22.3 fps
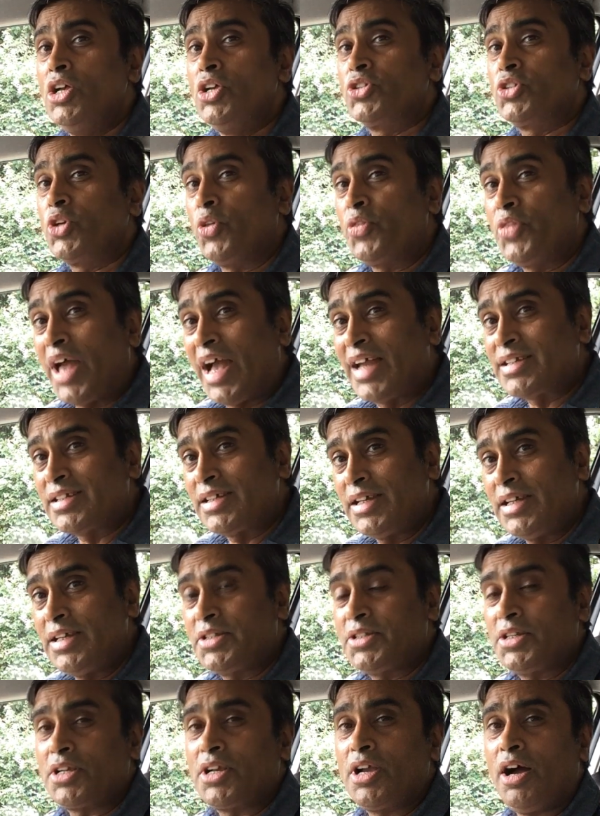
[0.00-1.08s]
So that
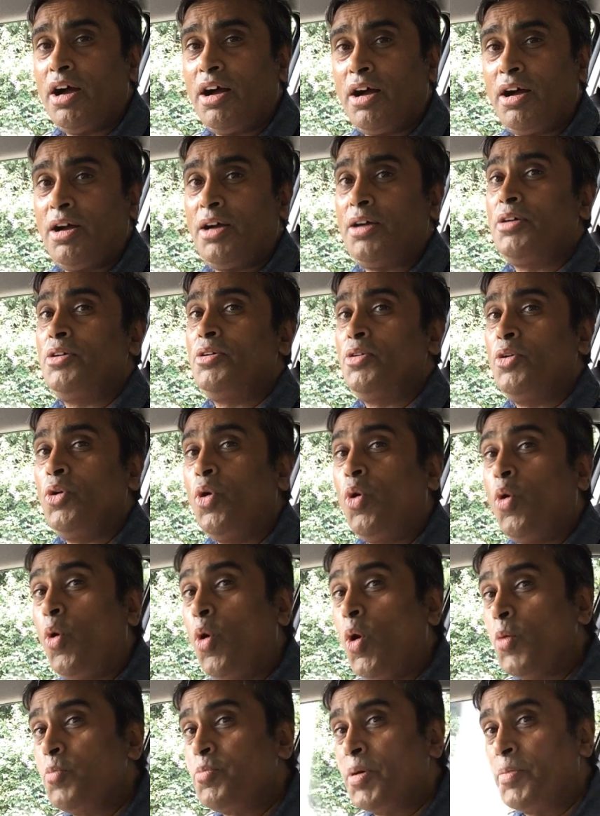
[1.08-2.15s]
is the car
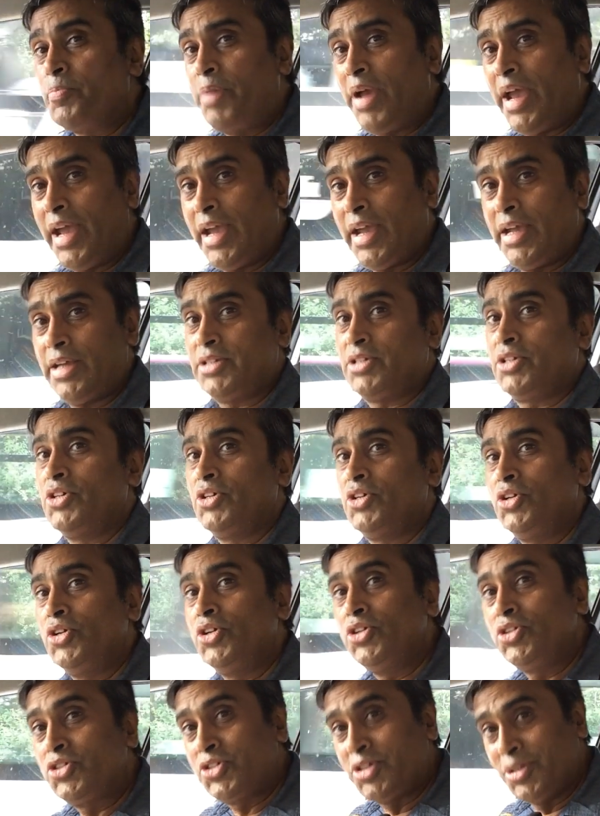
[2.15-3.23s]
all prepared
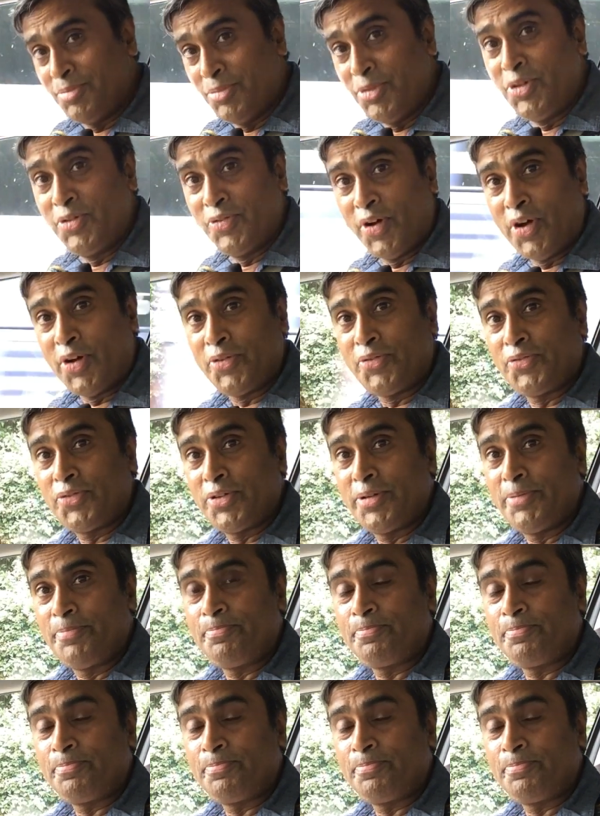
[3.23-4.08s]
to move off.